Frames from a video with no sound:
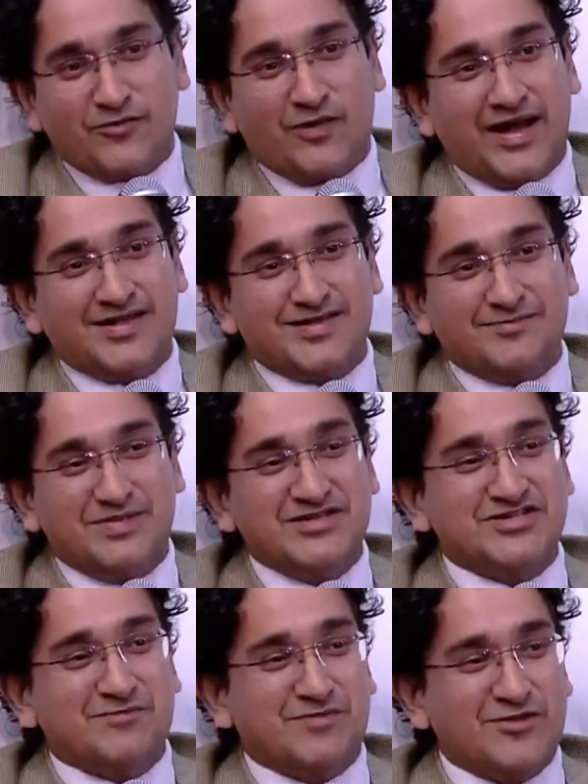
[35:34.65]
why the
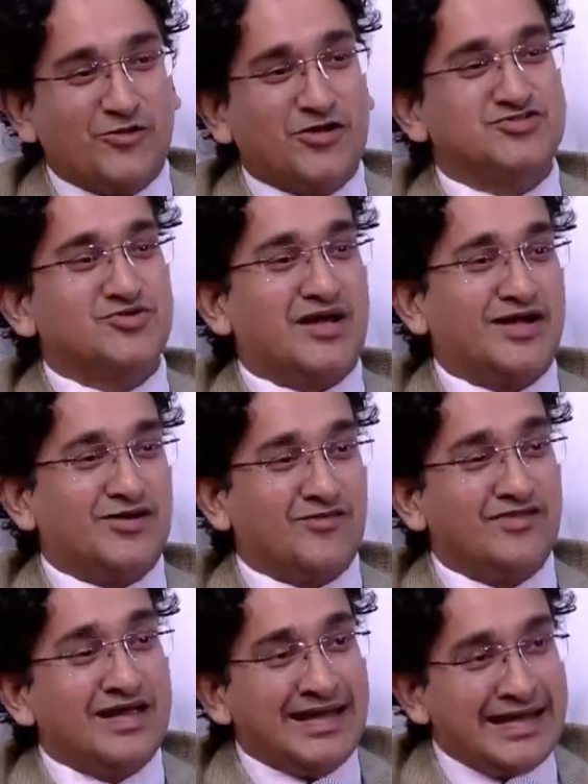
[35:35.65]
BJP wants to kind
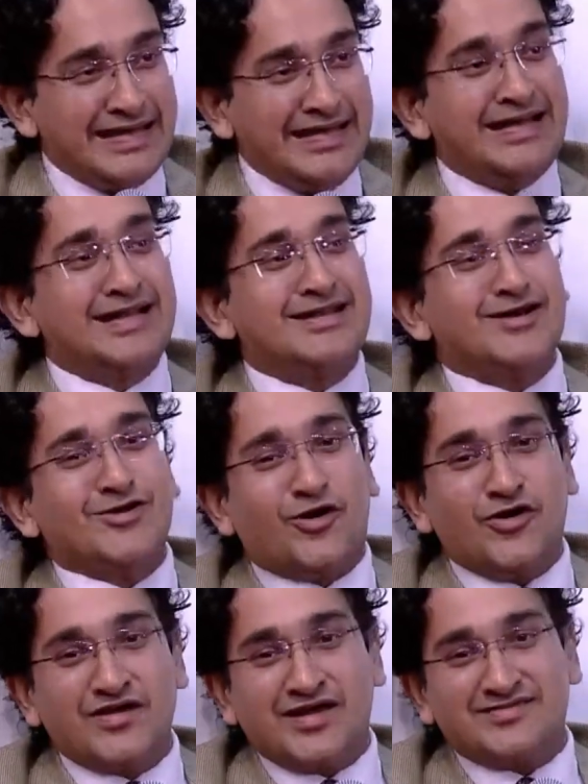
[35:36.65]
of needle the
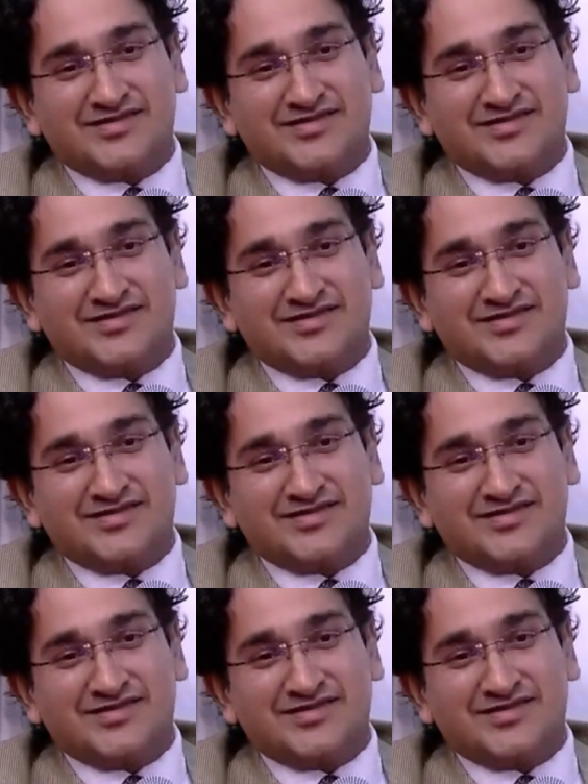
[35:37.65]
Congress,